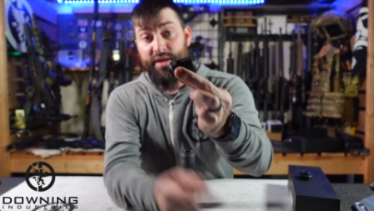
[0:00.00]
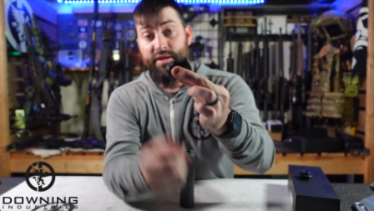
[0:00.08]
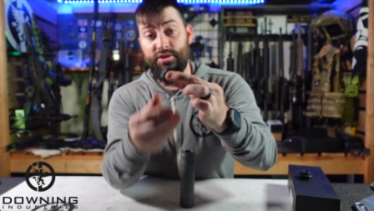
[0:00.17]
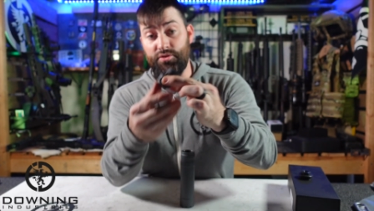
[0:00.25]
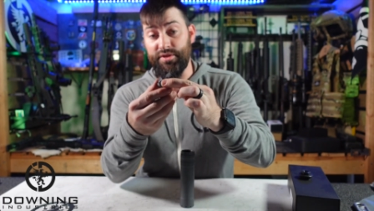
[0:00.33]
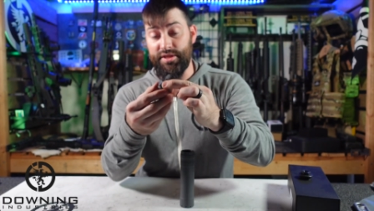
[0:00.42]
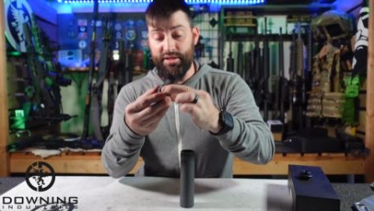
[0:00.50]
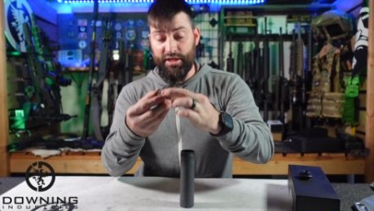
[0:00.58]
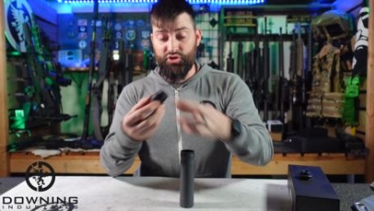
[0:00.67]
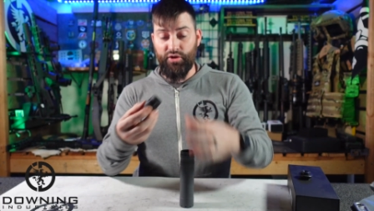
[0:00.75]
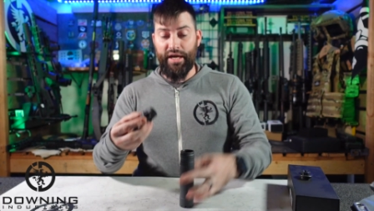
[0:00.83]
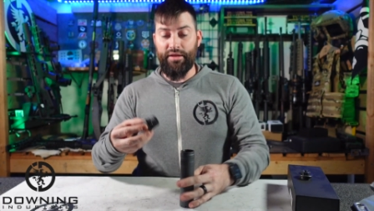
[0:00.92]
So this is a
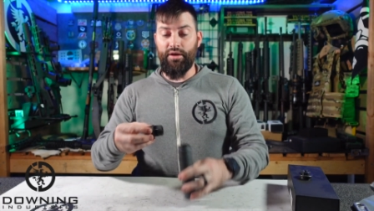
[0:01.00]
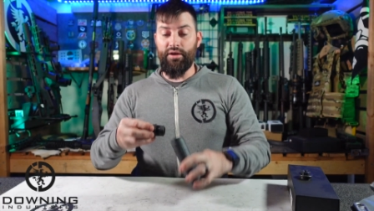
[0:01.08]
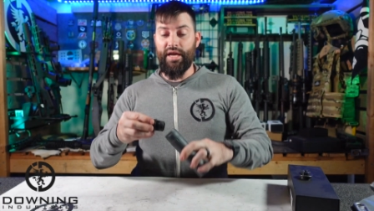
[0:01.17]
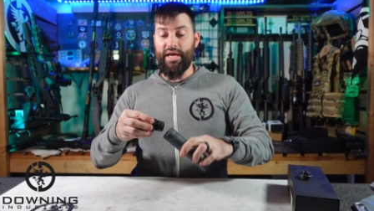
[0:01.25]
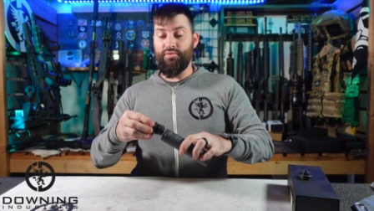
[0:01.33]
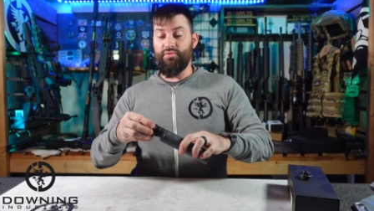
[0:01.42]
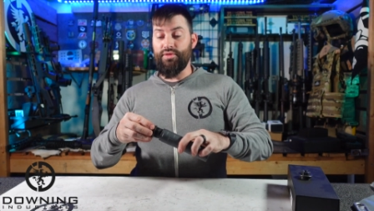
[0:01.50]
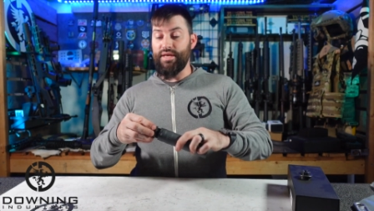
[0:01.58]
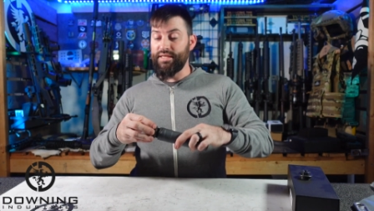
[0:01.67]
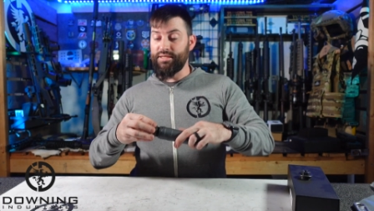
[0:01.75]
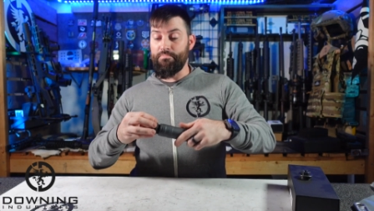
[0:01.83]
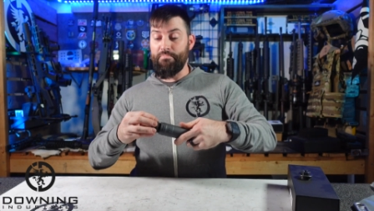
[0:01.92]
trilug, and
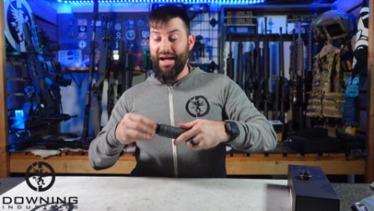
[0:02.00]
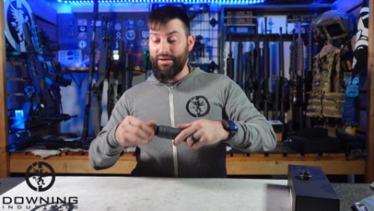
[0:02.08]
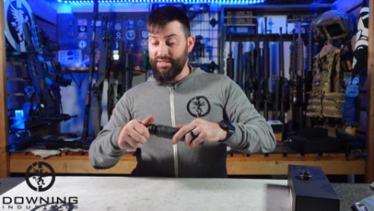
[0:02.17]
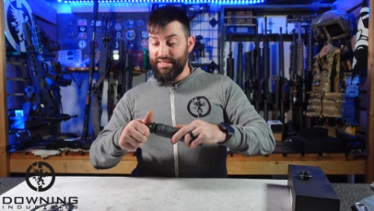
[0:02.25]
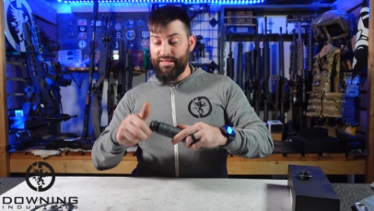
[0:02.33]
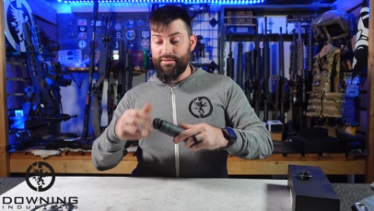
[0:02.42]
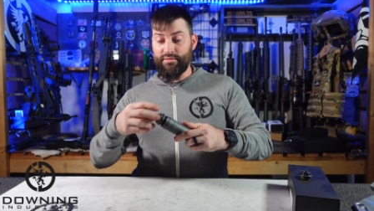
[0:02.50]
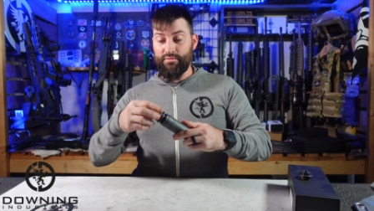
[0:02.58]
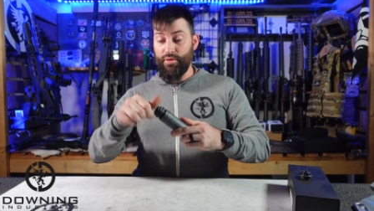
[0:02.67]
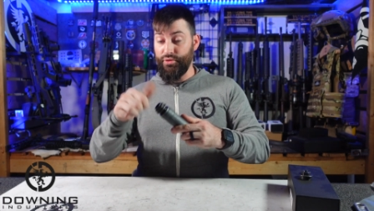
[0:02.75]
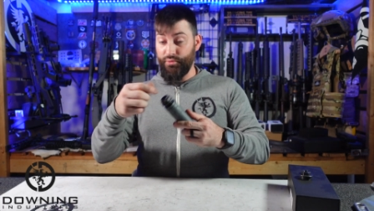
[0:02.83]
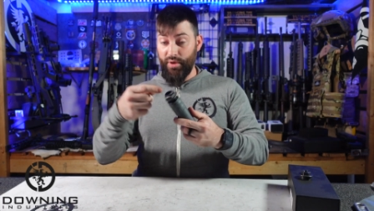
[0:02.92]
this mounting
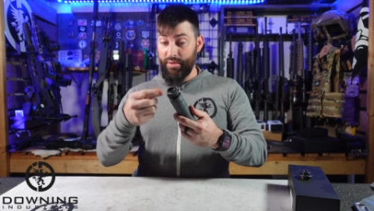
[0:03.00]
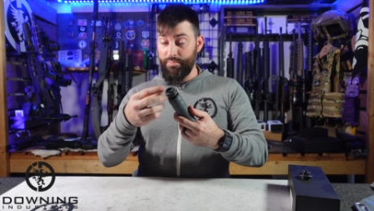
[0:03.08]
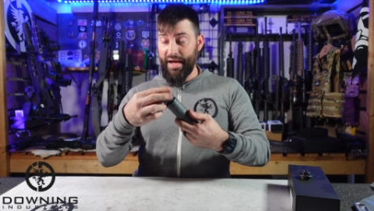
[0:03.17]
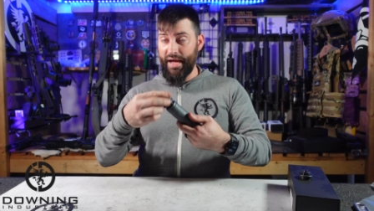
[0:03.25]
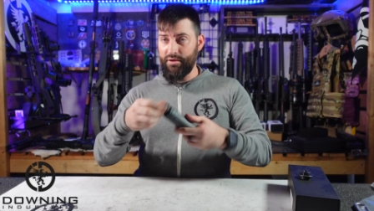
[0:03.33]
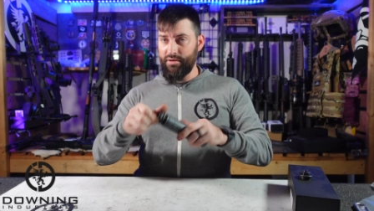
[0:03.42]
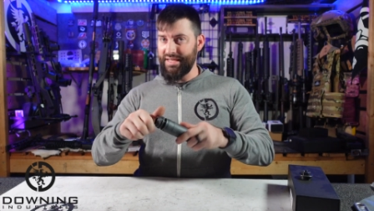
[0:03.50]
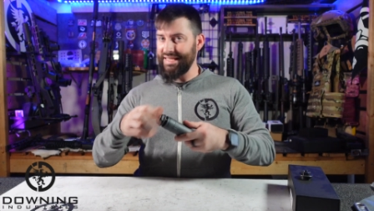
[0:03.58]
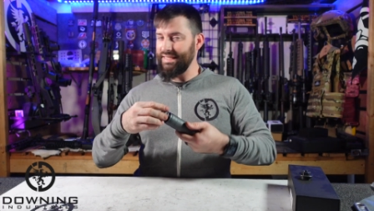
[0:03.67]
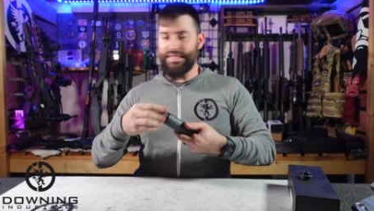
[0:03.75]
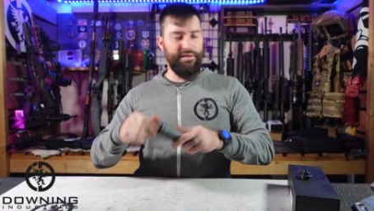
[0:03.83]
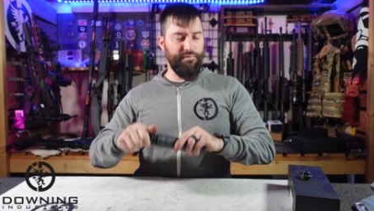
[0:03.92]
thread pattern
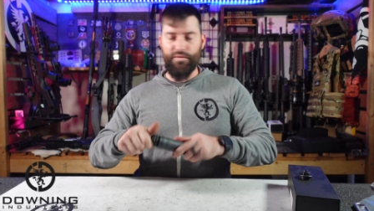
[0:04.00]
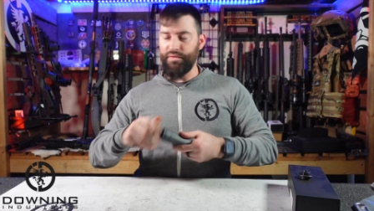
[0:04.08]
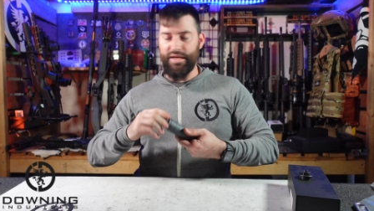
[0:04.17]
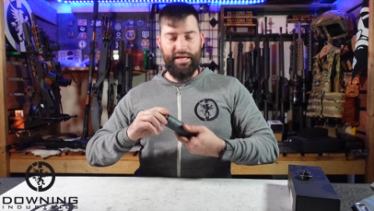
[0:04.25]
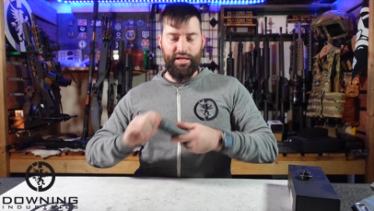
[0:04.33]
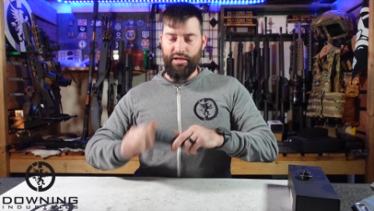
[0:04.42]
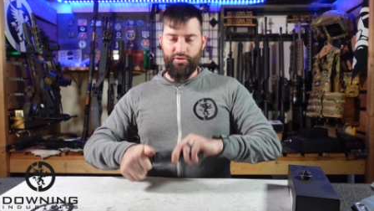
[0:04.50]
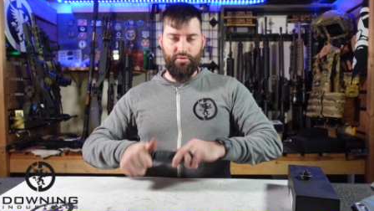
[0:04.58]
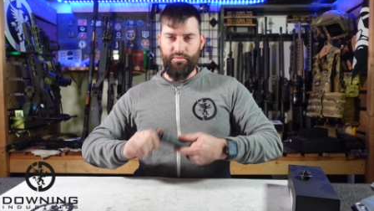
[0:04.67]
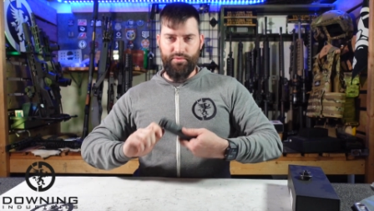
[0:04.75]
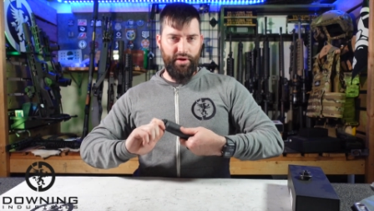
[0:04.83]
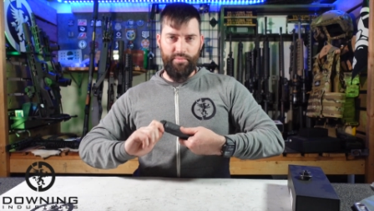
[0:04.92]
is different than any
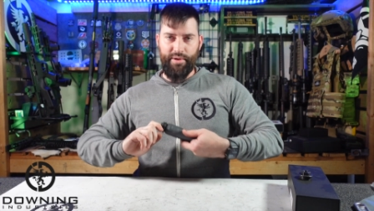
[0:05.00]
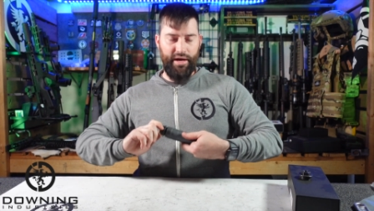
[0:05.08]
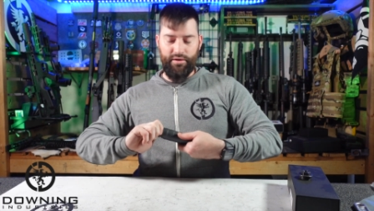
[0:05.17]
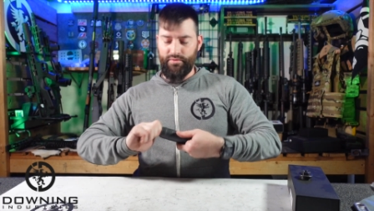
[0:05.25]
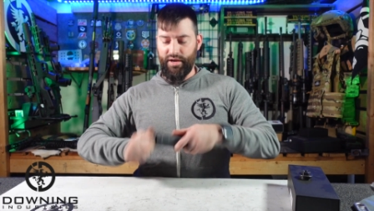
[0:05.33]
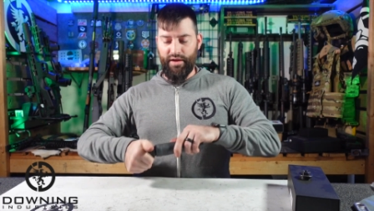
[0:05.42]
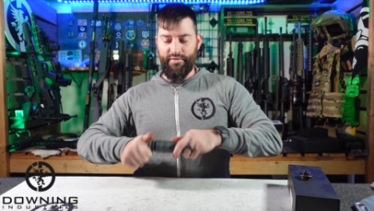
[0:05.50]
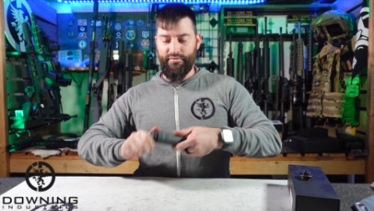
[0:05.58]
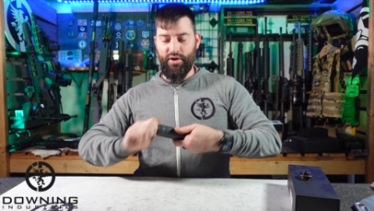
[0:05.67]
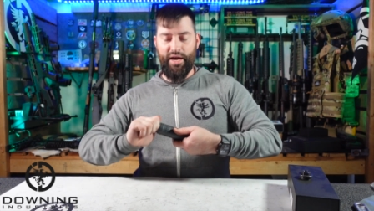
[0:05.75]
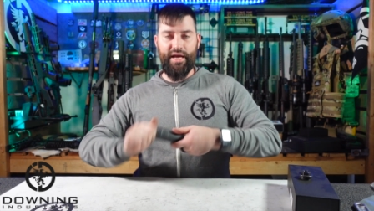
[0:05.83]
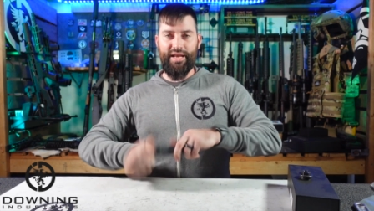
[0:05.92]
other thread pattern that I've
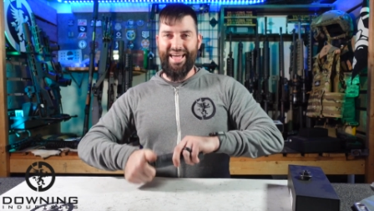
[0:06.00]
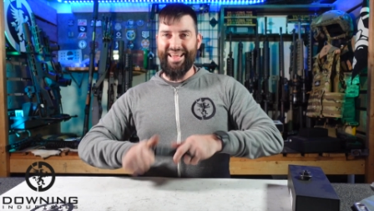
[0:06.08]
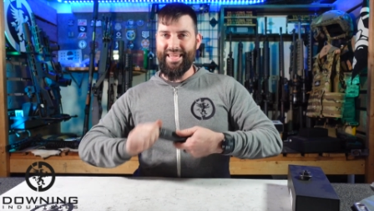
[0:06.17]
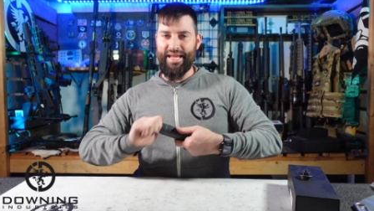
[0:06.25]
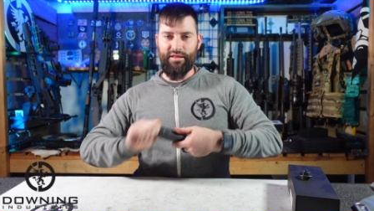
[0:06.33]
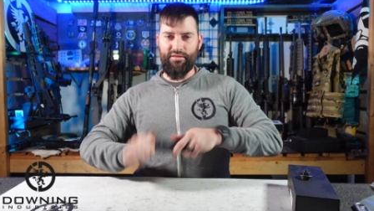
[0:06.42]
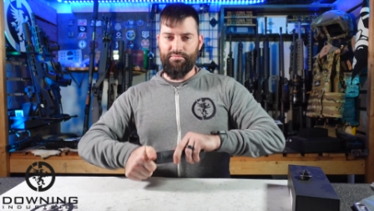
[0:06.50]
ever had. I can't